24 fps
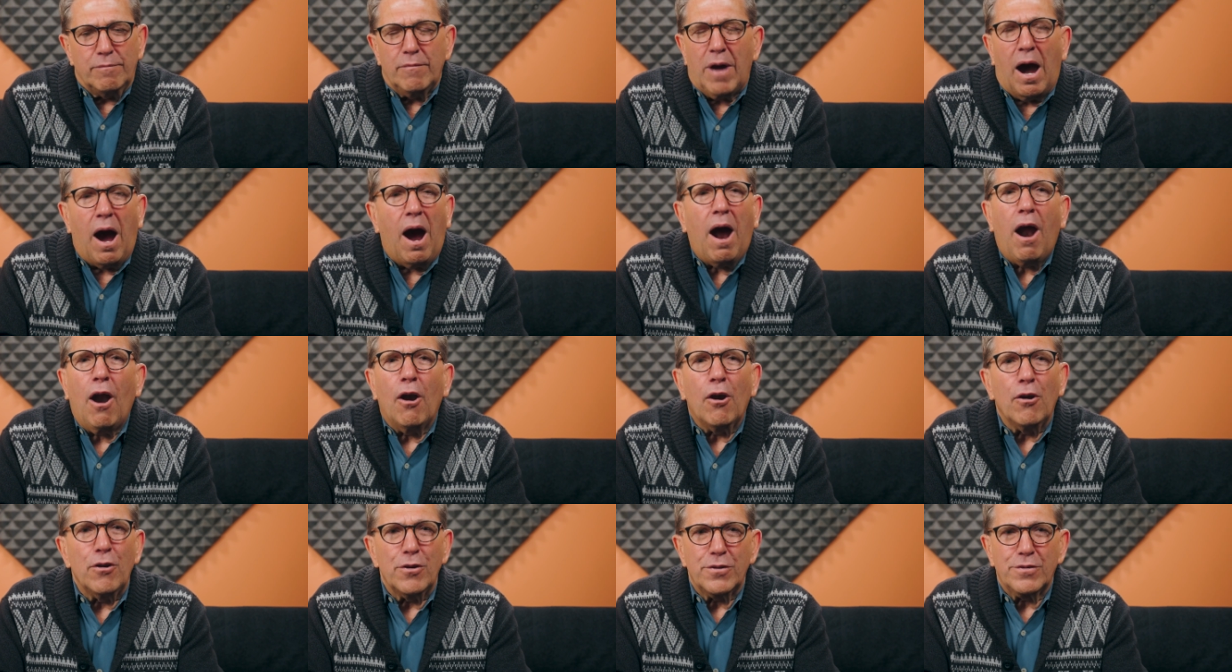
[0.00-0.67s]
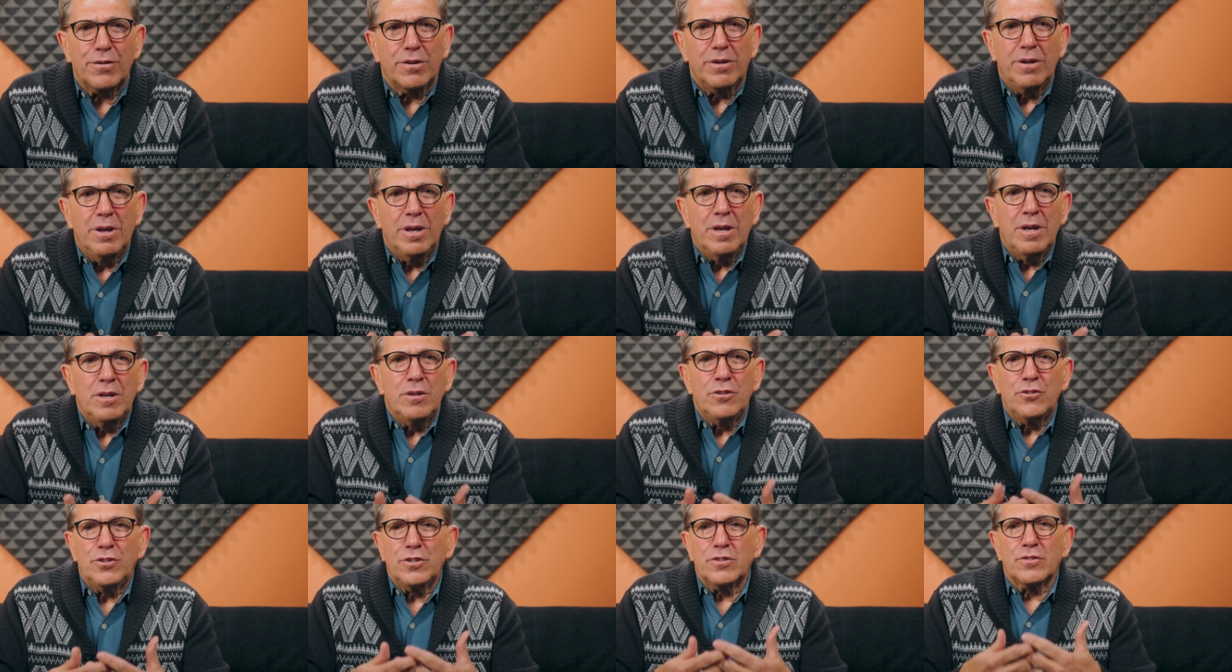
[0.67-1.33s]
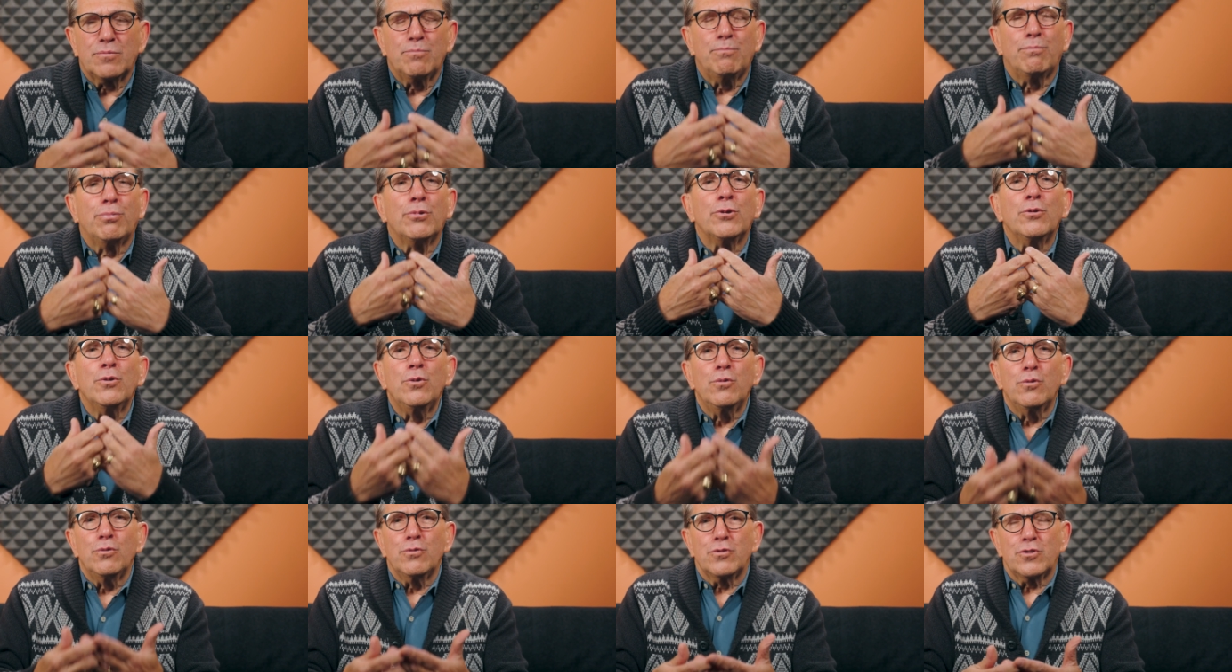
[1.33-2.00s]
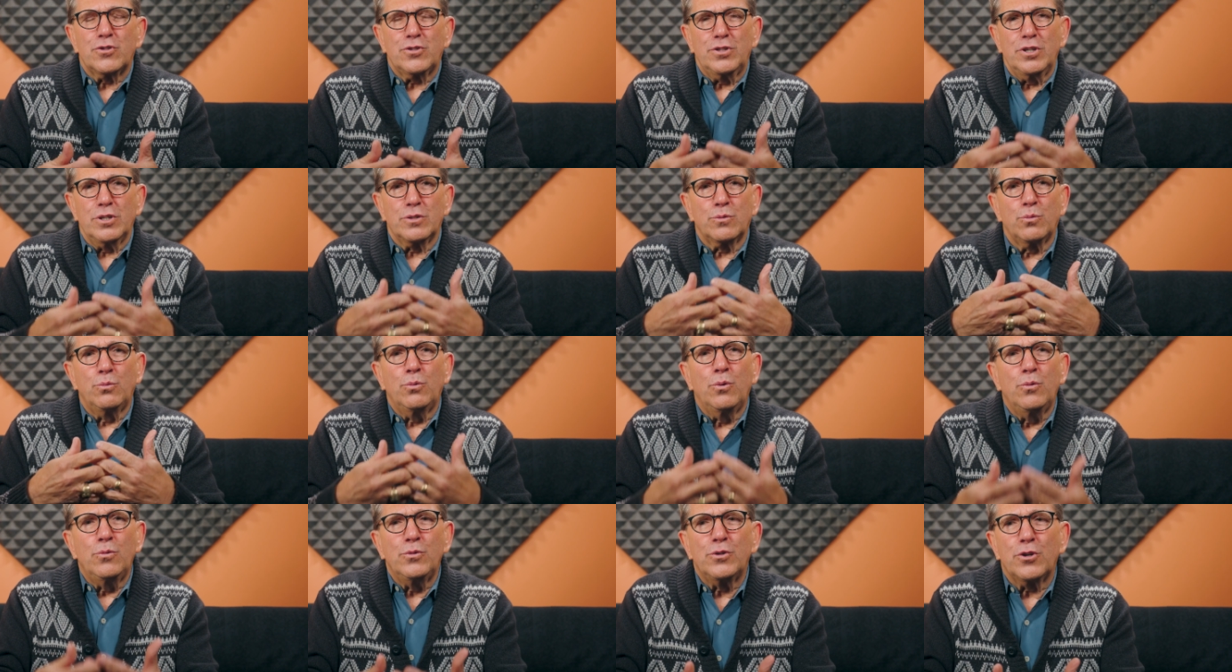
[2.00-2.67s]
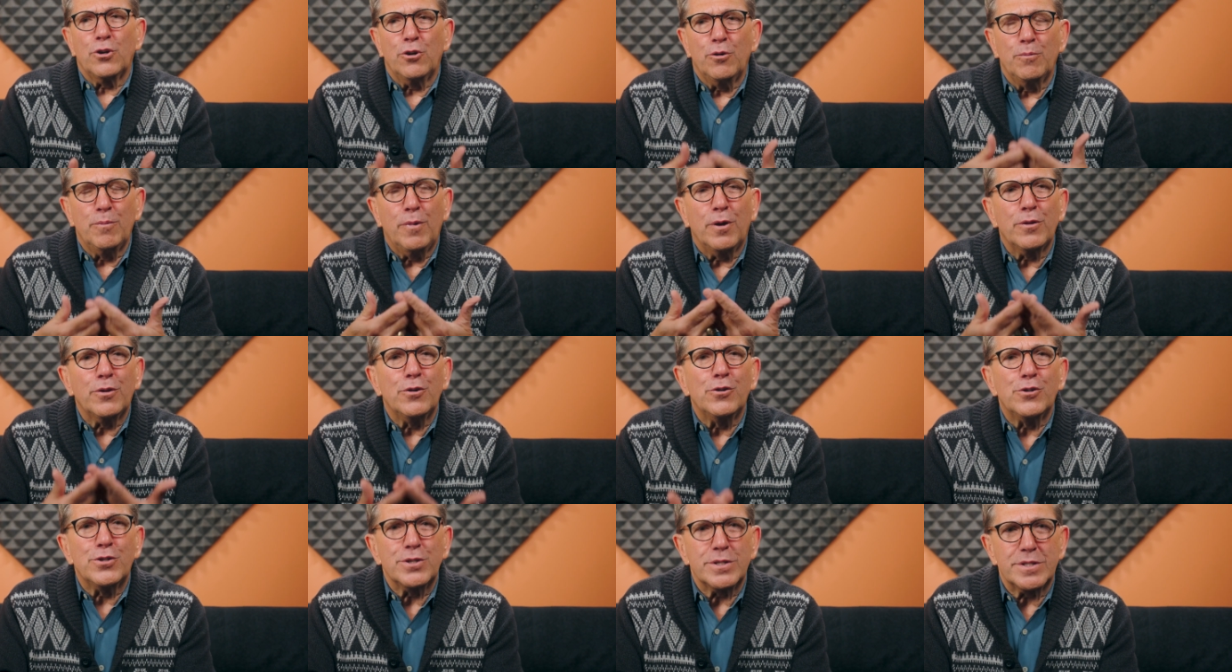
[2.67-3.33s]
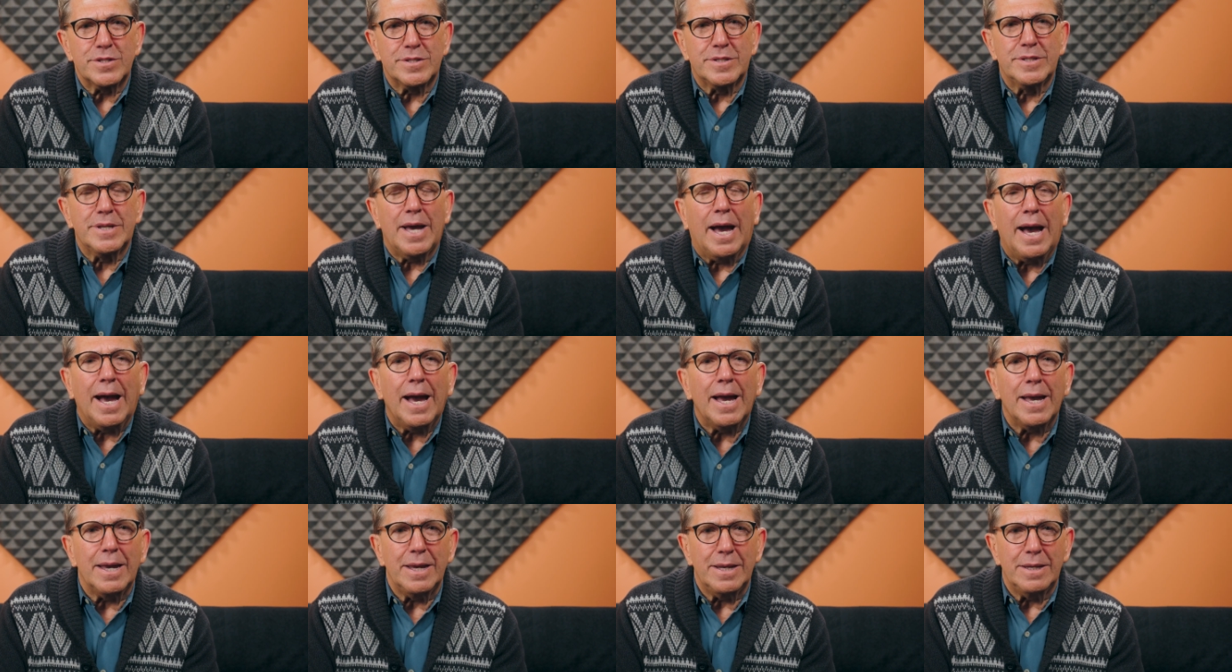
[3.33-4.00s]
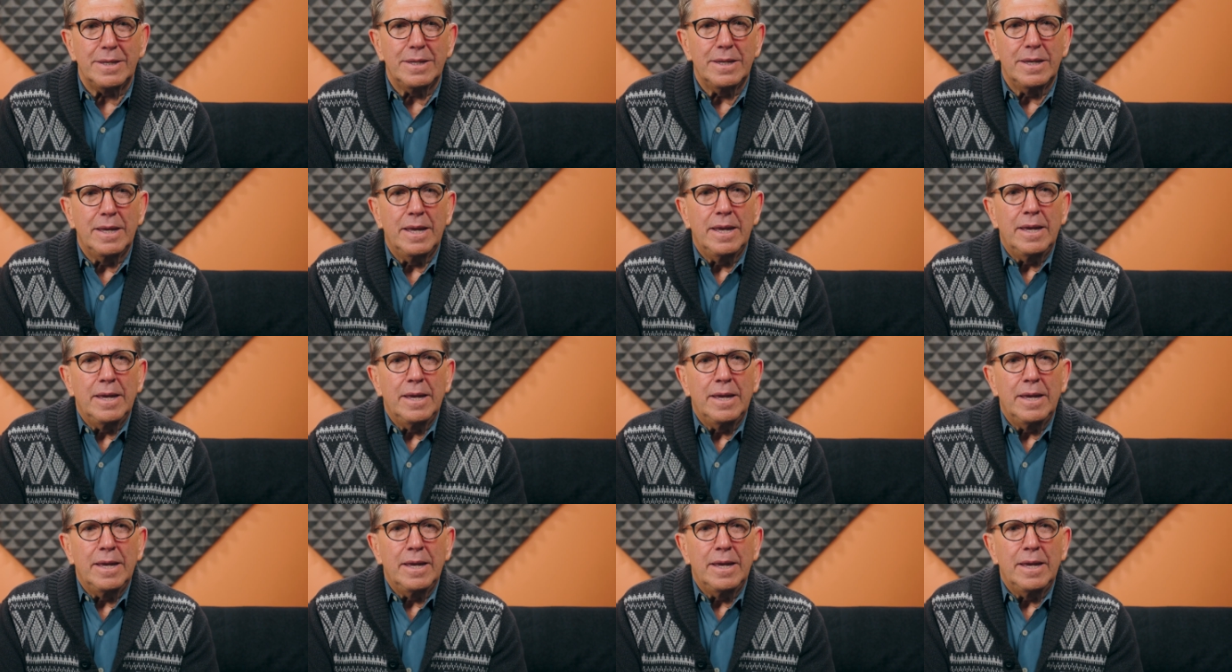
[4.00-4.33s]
heart. She's bruised, she's wounded, her mother just died.